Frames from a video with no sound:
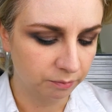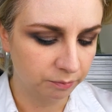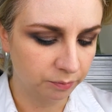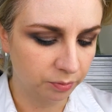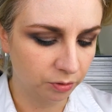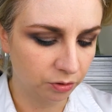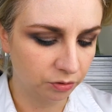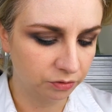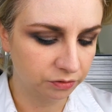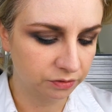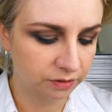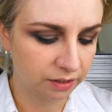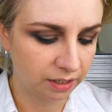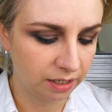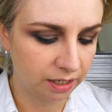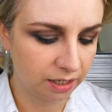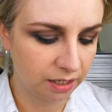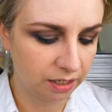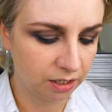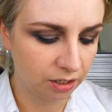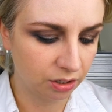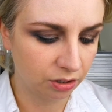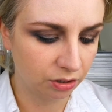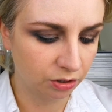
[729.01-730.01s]
But
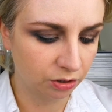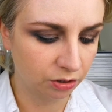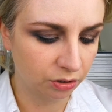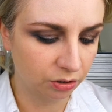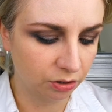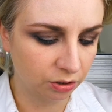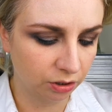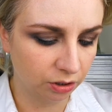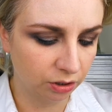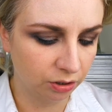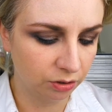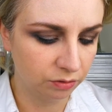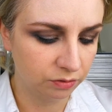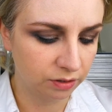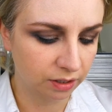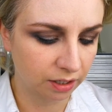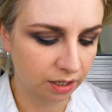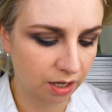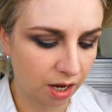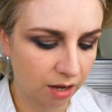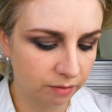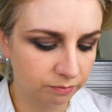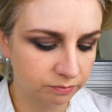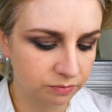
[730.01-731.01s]
the glue that
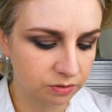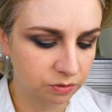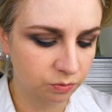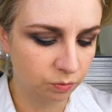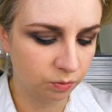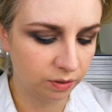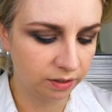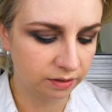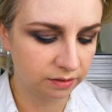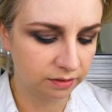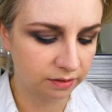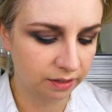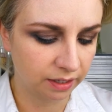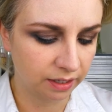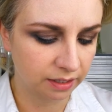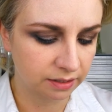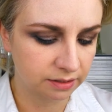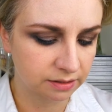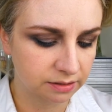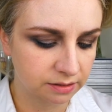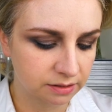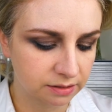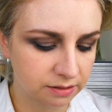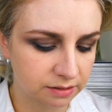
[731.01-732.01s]
comes with
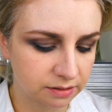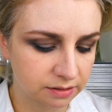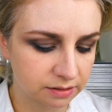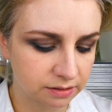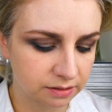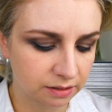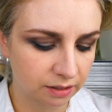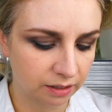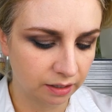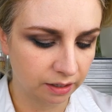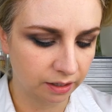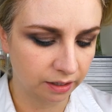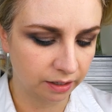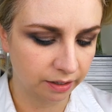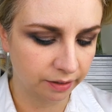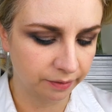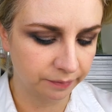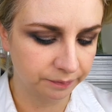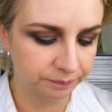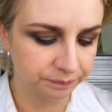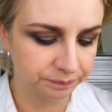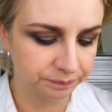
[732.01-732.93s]
this, the